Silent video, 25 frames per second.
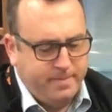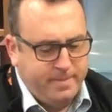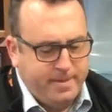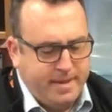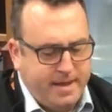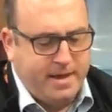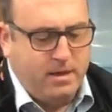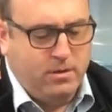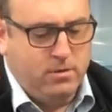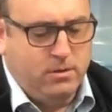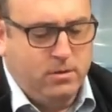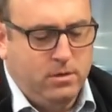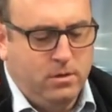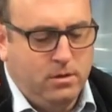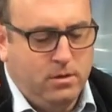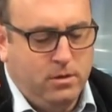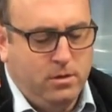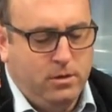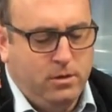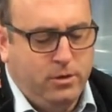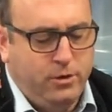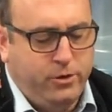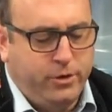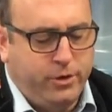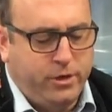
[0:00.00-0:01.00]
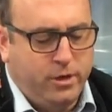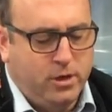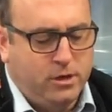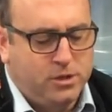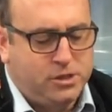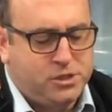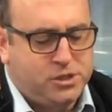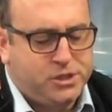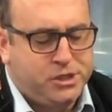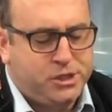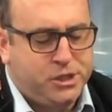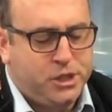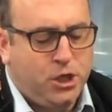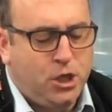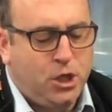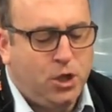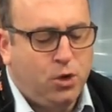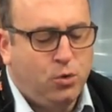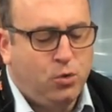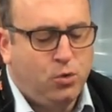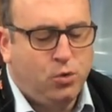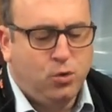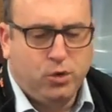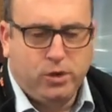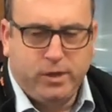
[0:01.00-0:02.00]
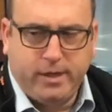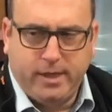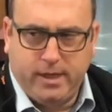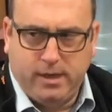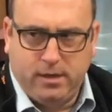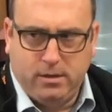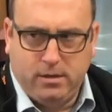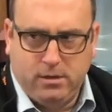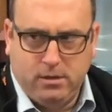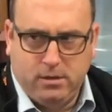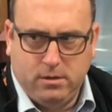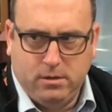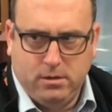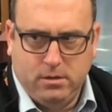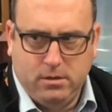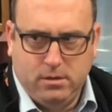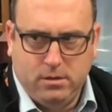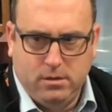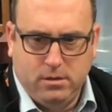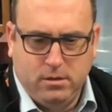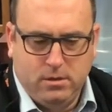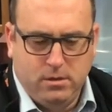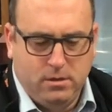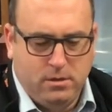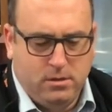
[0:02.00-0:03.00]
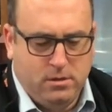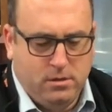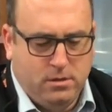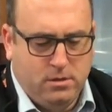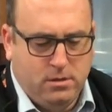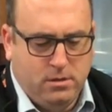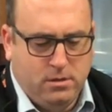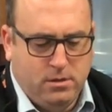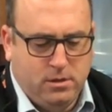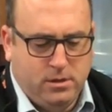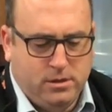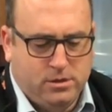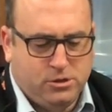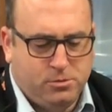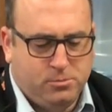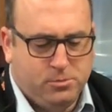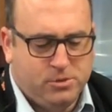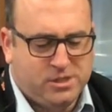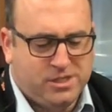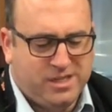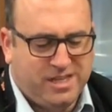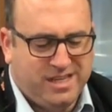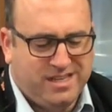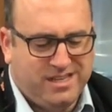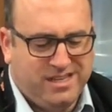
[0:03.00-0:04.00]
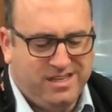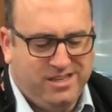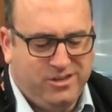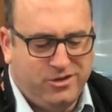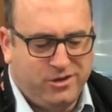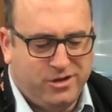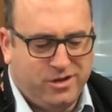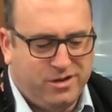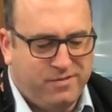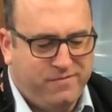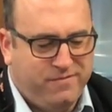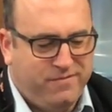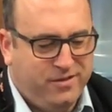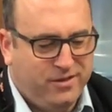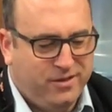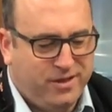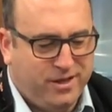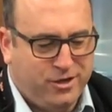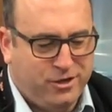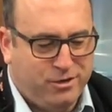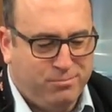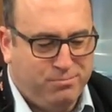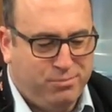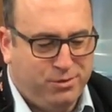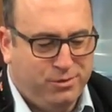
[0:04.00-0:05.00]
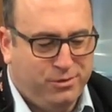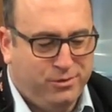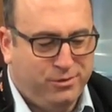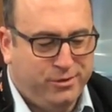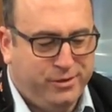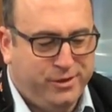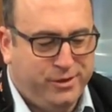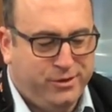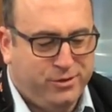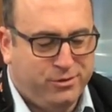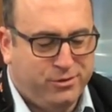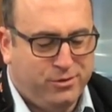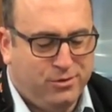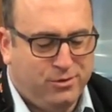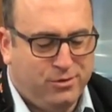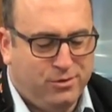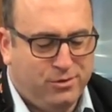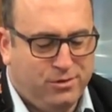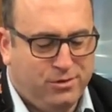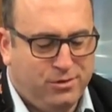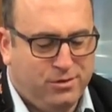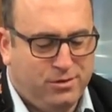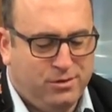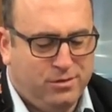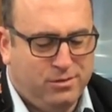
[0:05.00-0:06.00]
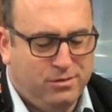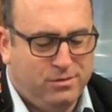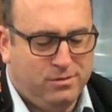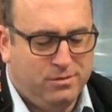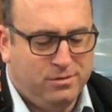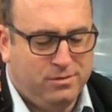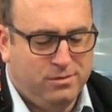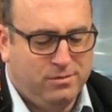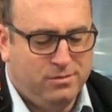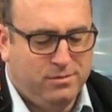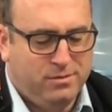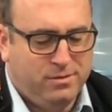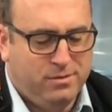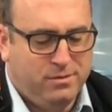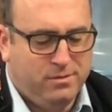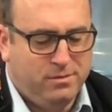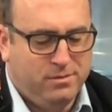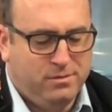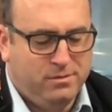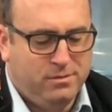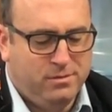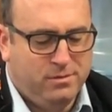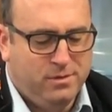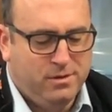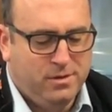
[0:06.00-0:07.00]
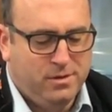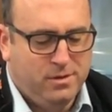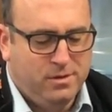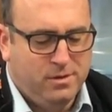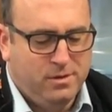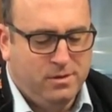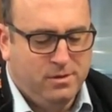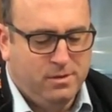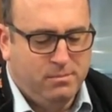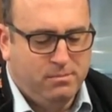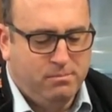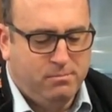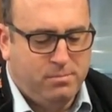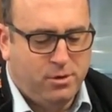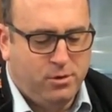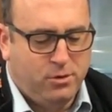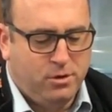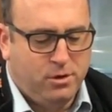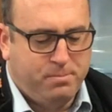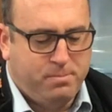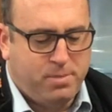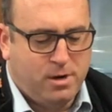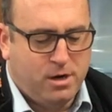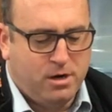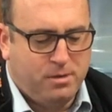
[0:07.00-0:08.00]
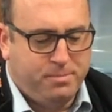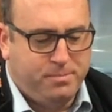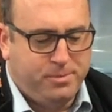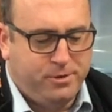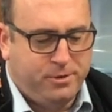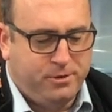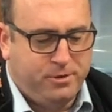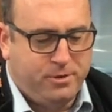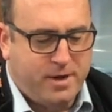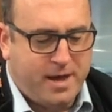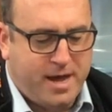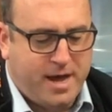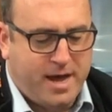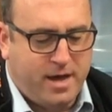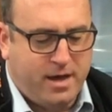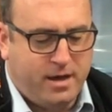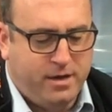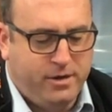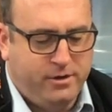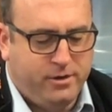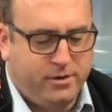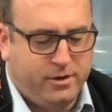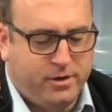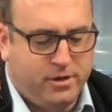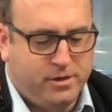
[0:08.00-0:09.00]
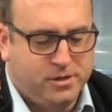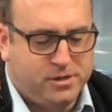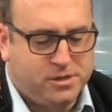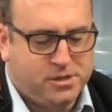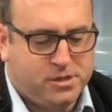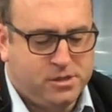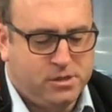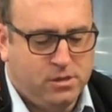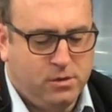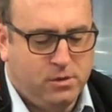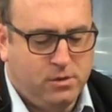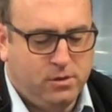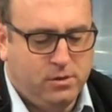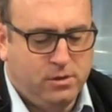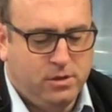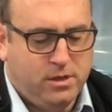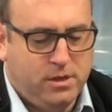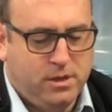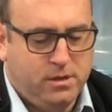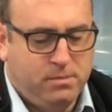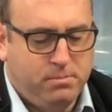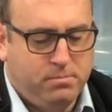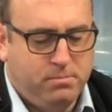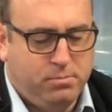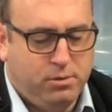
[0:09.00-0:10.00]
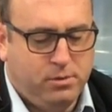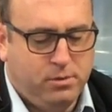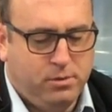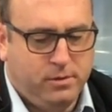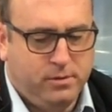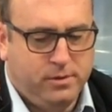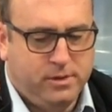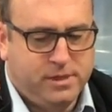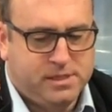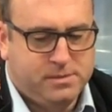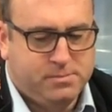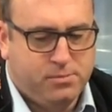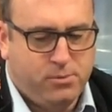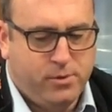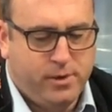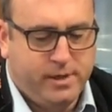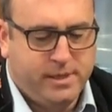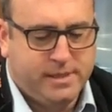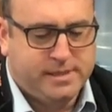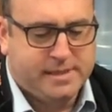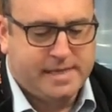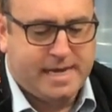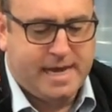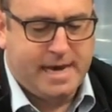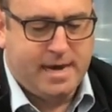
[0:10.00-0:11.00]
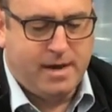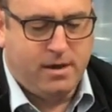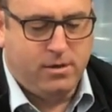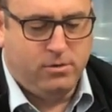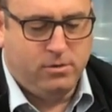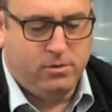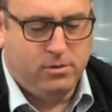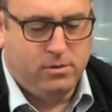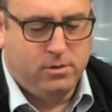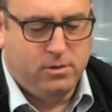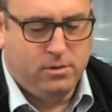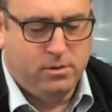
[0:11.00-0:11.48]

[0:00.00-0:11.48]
Now, you're gonna slowly, it's almost like you're gonna feel like you're pulling your whole boat apart, but you're not. You're gonna slowly pull these points out.